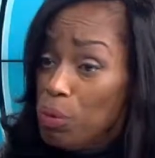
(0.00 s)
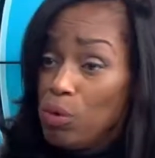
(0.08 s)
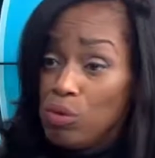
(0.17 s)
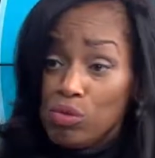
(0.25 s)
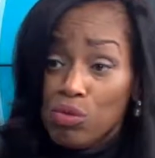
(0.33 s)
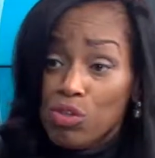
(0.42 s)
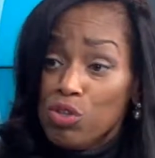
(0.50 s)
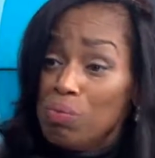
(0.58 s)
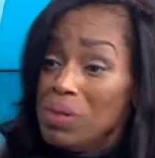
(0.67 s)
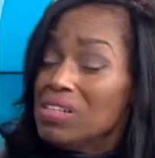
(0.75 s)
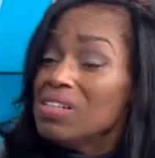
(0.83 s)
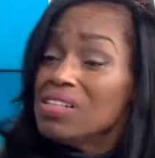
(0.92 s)
pulled, or
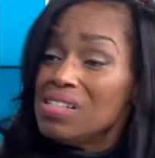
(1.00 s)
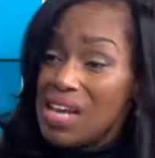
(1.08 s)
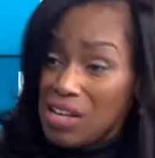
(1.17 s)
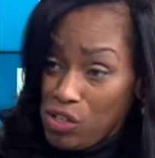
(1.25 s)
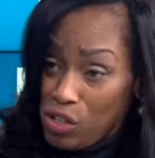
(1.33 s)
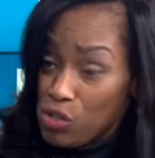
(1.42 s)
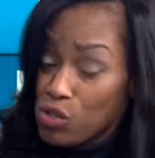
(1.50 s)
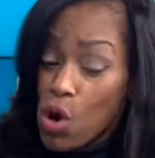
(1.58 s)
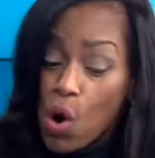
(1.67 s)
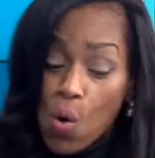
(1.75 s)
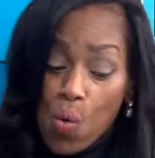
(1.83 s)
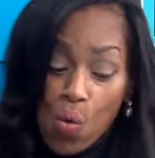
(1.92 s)
you've been to the dentist,
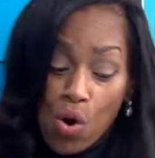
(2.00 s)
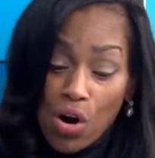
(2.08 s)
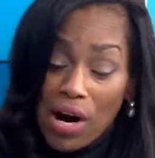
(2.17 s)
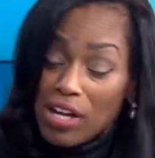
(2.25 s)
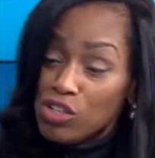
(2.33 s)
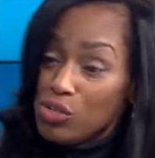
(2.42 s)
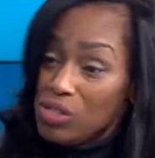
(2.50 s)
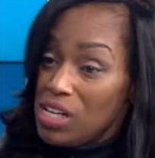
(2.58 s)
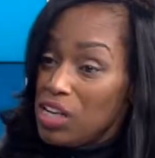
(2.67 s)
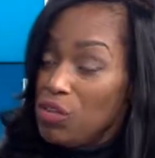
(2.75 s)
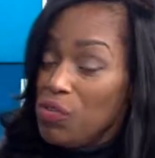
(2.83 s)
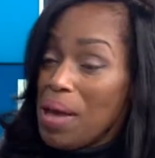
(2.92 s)
or as you
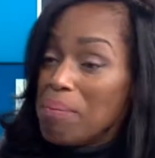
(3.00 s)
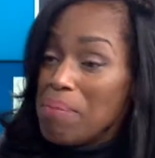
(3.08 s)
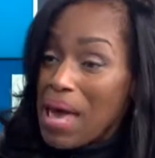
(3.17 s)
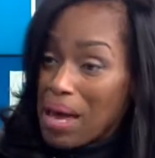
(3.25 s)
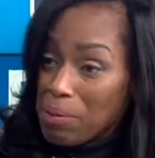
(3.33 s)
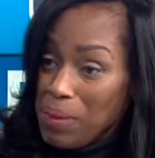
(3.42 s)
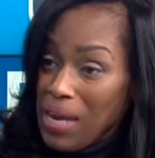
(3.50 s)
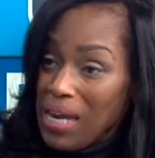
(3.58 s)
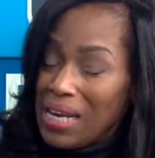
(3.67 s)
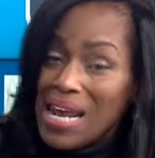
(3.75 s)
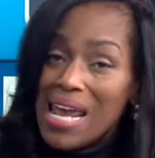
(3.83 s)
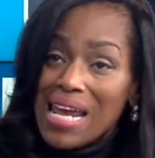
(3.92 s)
said, you've had back
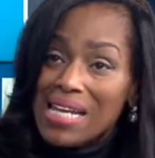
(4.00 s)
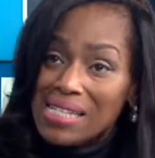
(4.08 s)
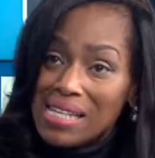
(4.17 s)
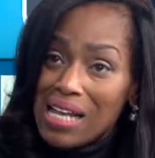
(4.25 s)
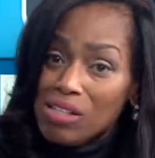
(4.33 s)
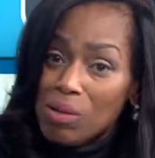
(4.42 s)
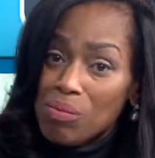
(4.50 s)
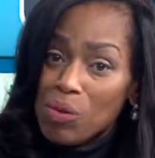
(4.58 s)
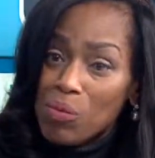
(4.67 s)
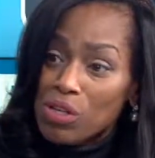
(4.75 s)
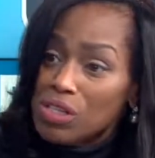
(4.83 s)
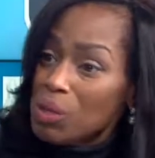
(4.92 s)
pain. It's not
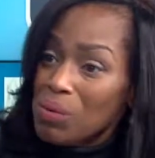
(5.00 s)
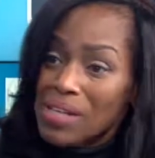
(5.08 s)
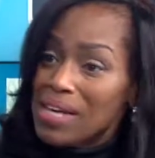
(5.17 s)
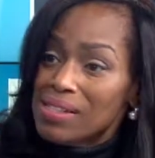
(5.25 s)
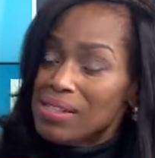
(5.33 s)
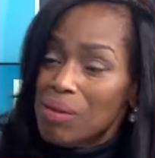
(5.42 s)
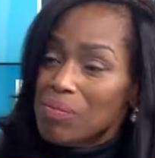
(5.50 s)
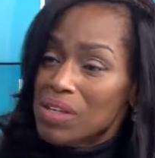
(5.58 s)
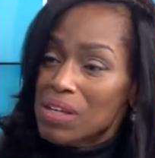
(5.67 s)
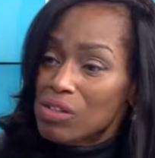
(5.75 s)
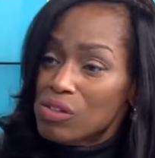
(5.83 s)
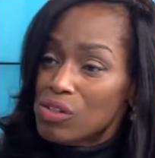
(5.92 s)
something where you say, well, that's something